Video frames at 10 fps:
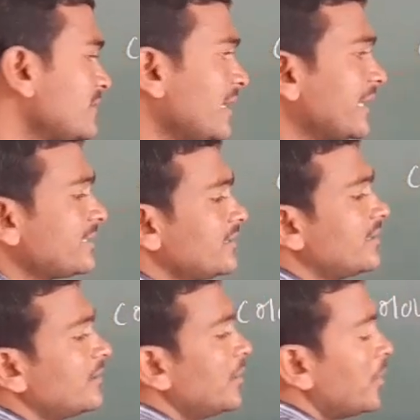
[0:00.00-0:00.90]
Like
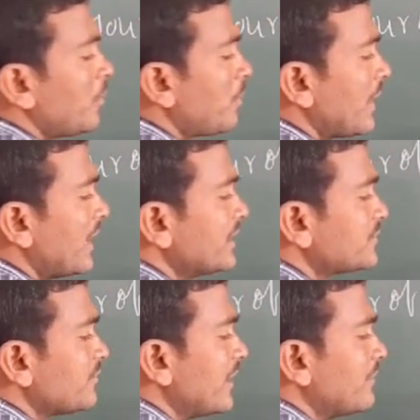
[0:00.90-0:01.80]

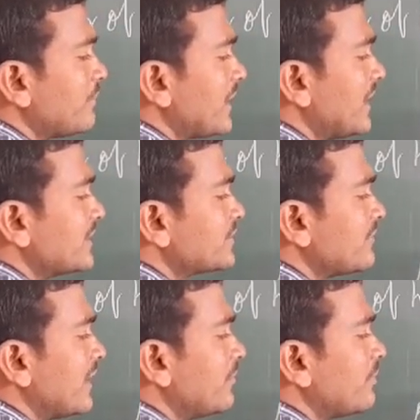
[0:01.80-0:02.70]
plus 1 plus
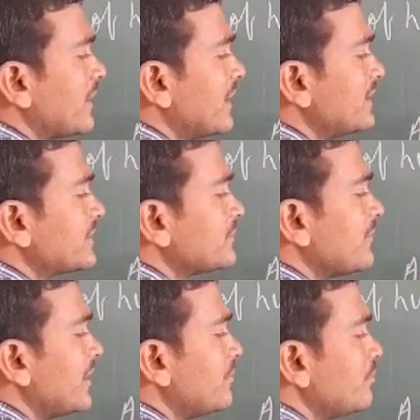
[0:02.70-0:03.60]
1 plus
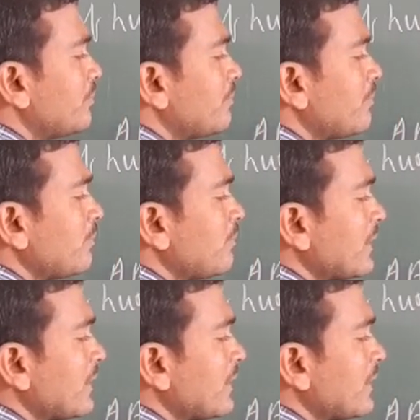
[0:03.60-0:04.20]
1